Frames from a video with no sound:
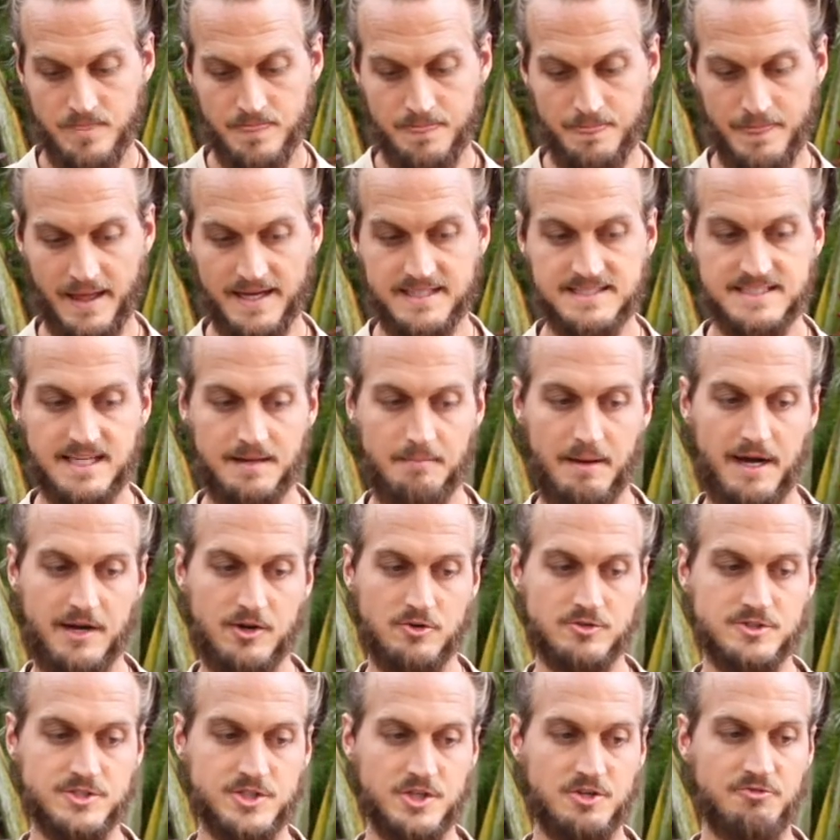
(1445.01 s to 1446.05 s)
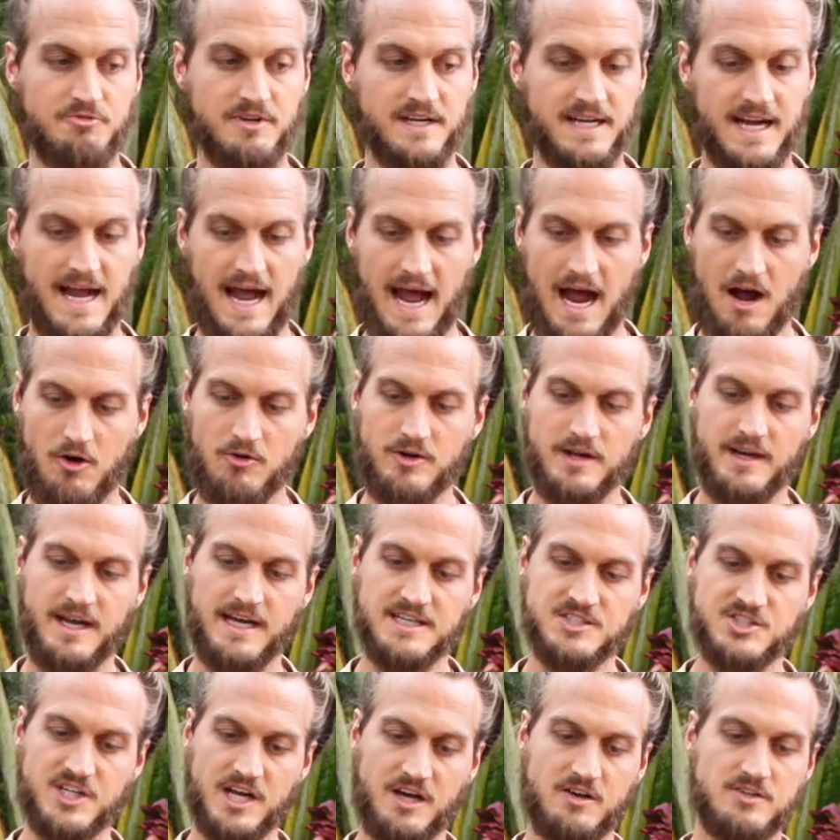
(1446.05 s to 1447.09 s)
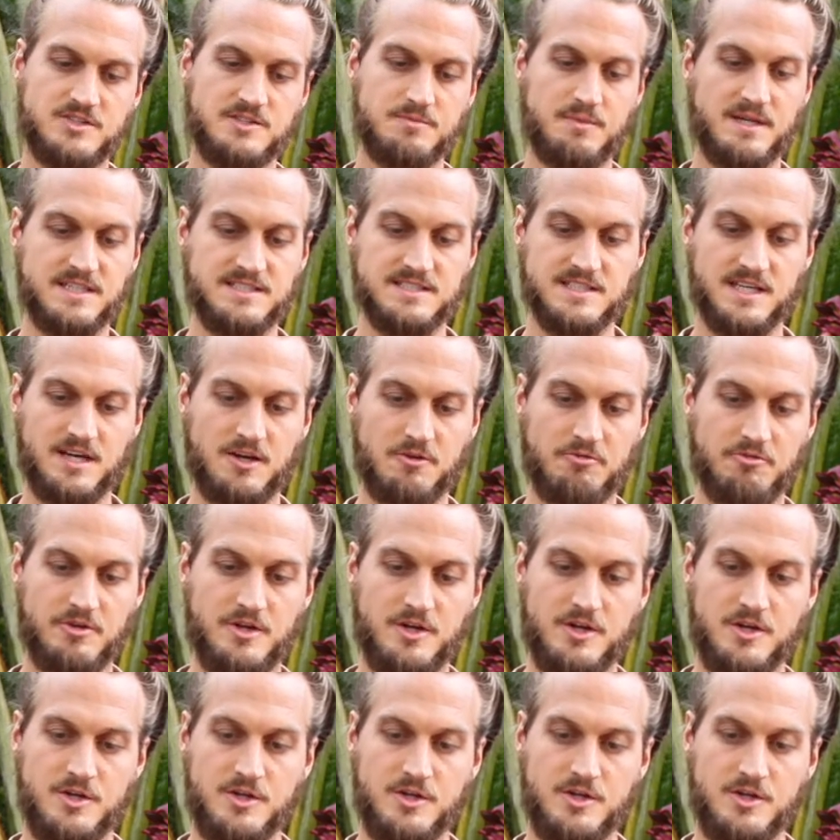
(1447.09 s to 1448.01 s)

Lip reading: next time I go surfing, how can I challenge myself